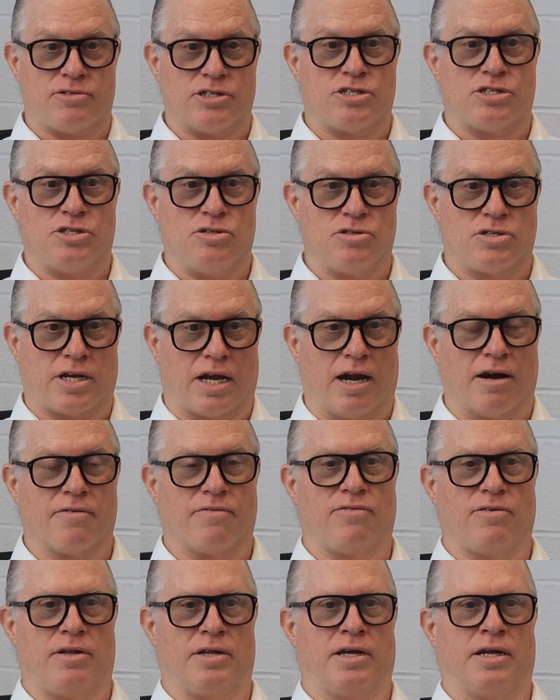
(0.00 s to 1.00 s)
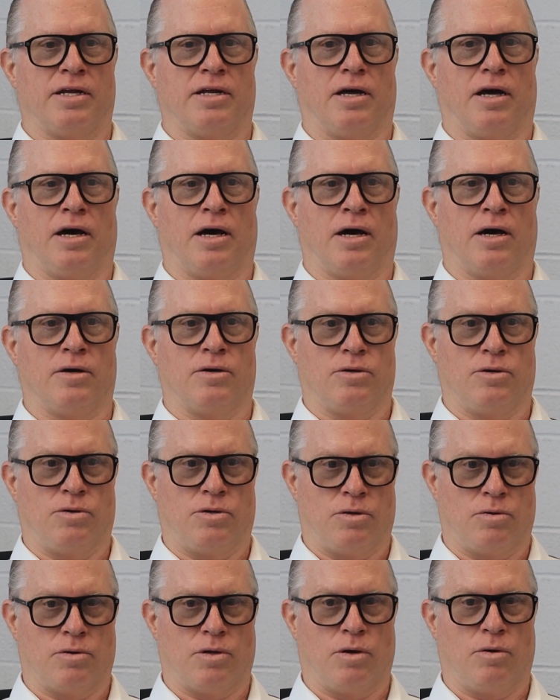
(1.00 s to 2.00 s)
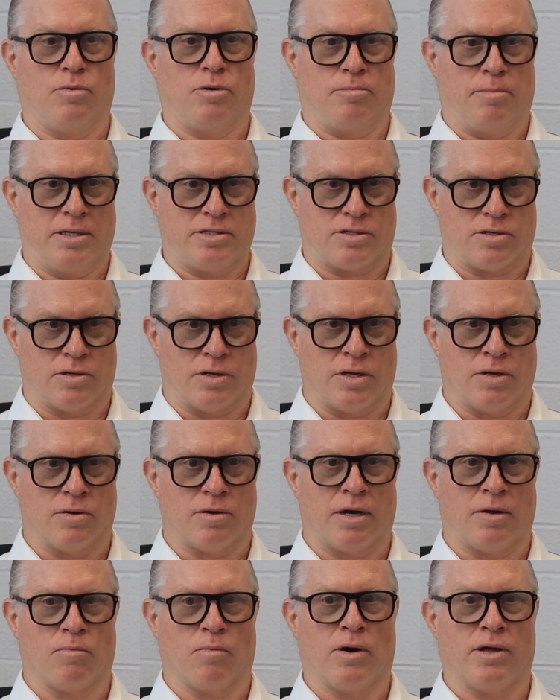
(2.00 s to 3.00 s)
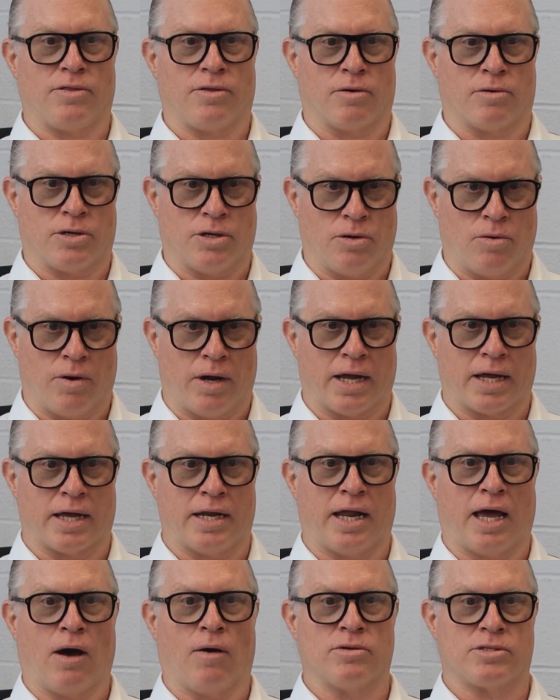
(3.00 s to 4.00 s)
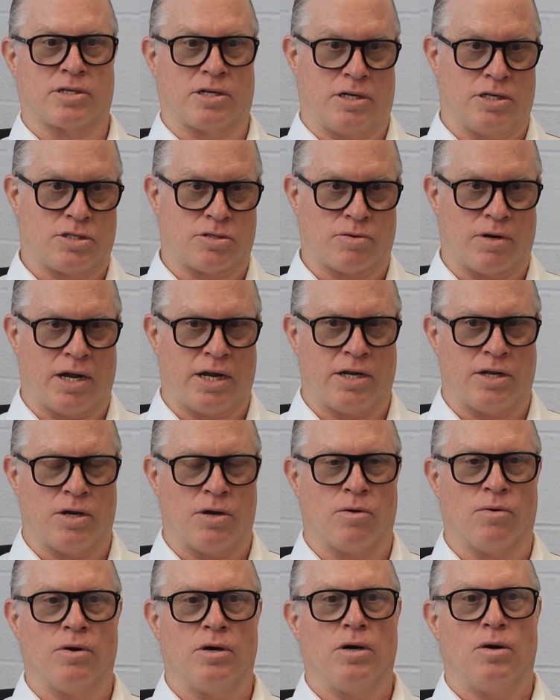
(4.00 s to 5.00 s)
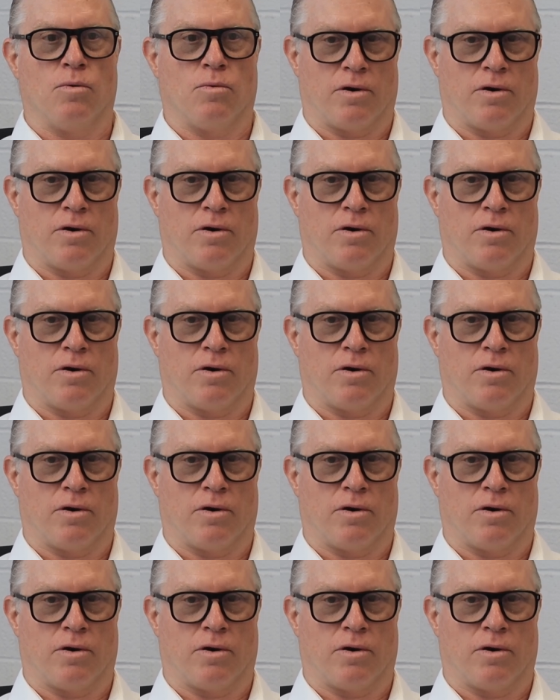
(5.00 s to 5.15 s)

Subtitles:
to choose carefully who would mentor you and what they're doing and how it's going to train you